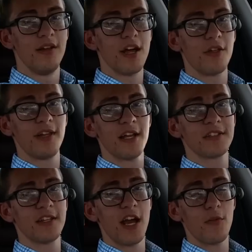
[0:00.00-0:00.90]
Now the last
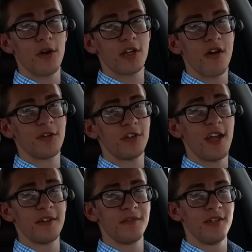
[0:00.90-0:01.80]
thing I want to cover
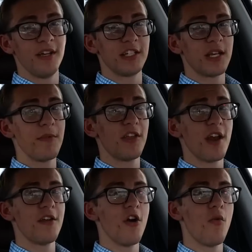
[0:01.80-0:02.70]
today is something that
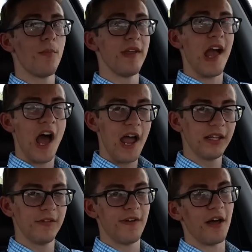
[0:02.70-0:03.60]
I know will be
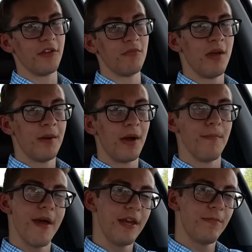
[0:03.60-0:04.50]
highly valued by many